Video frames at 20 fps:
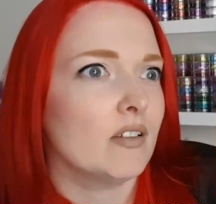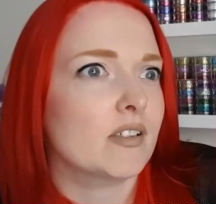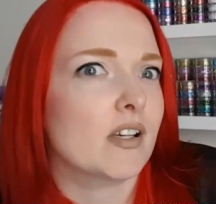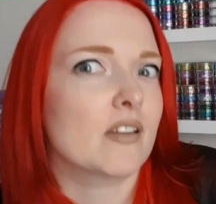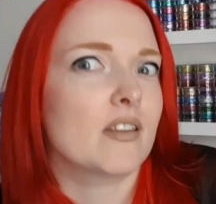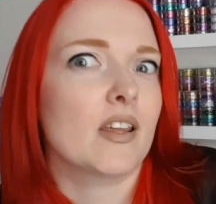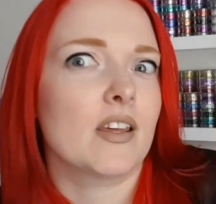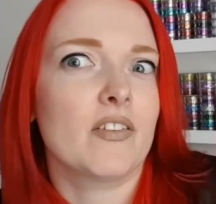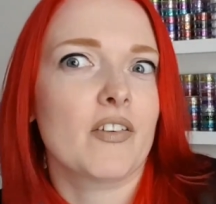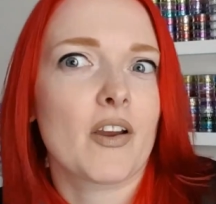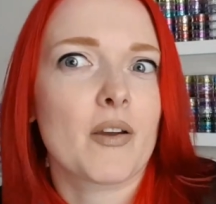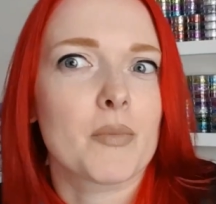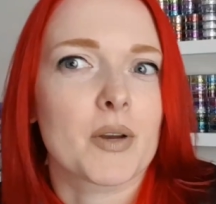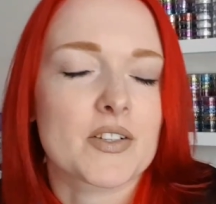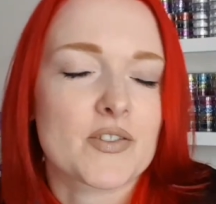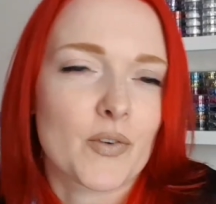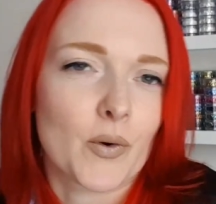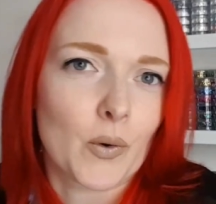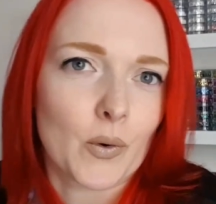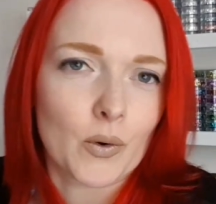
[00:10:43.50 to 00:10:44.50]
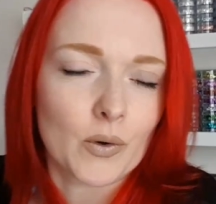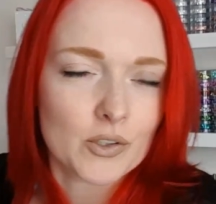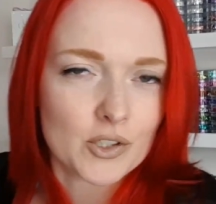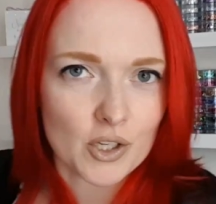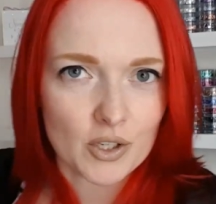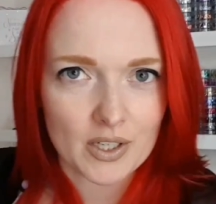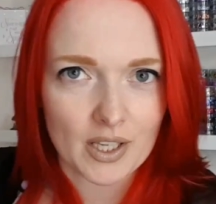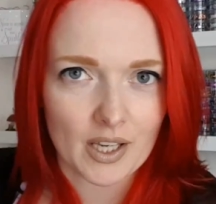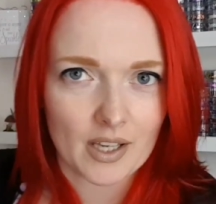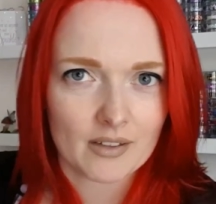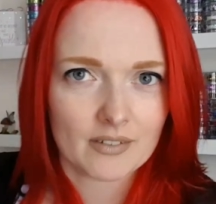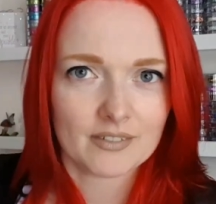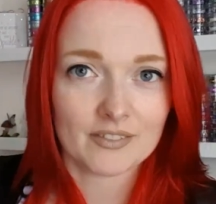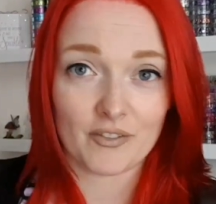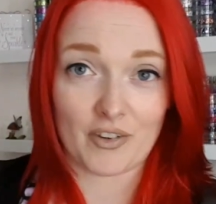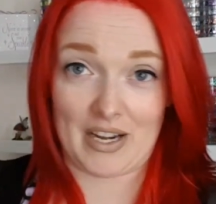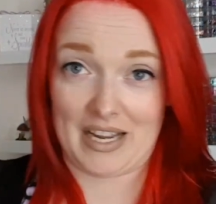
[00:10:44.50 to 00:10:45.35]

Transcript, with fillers: So thank you very much for tuning in,